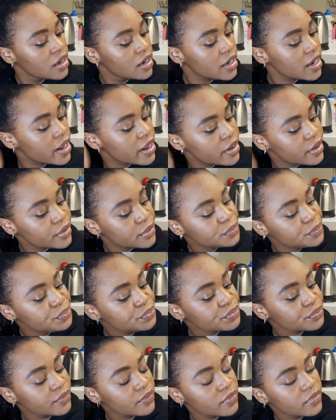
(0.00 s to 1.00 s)
Now,
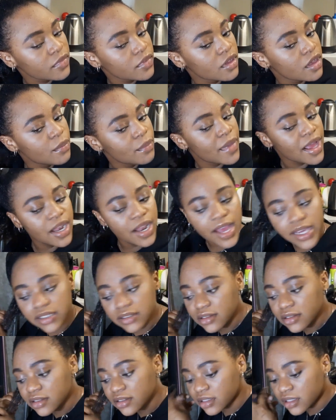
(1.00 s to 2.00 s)
my
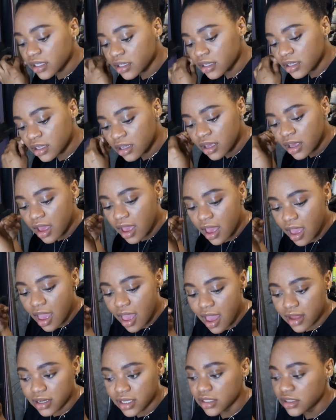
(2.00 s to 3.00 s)
length
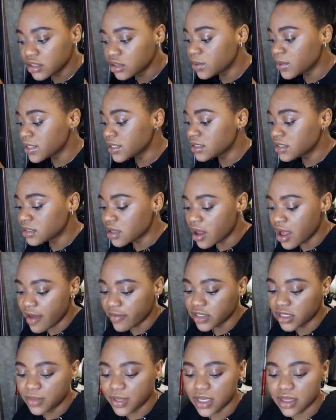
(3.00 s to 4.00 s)
and each twist does not
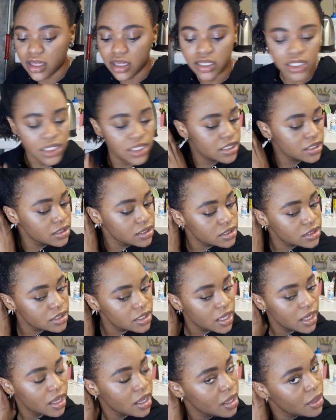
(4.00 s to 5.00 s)
have to be the neatest,
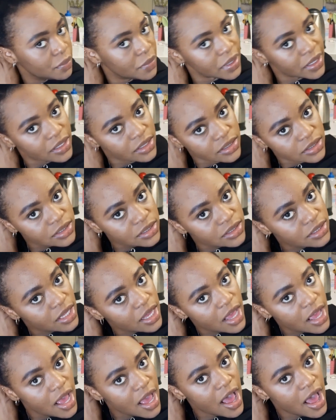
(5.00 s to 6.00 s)

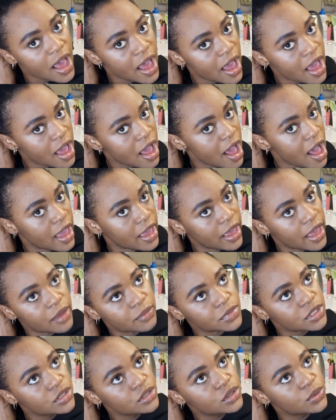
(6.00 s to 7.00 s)
because I
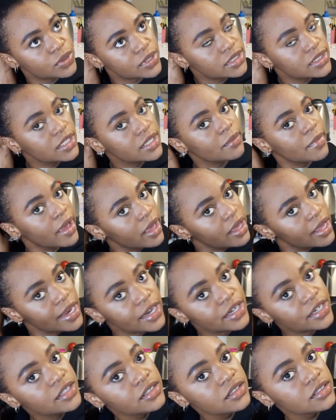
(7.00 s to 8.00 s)
am just twisting my
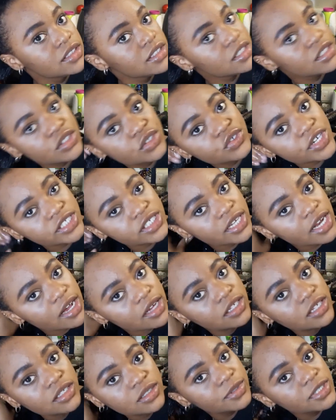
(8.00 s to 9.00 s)
hair to stretch it out
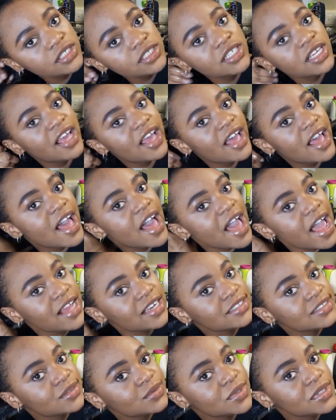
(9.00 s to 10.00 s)
a little bit.
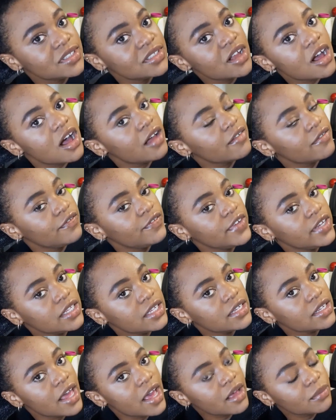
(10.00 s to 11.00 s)
I just was not
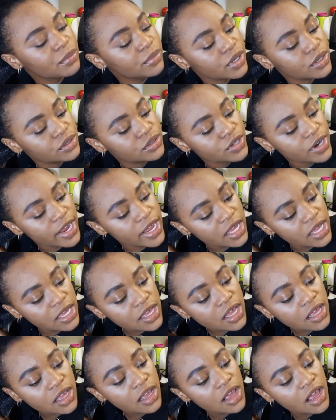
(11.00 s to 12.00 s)
feeling like blow drying it.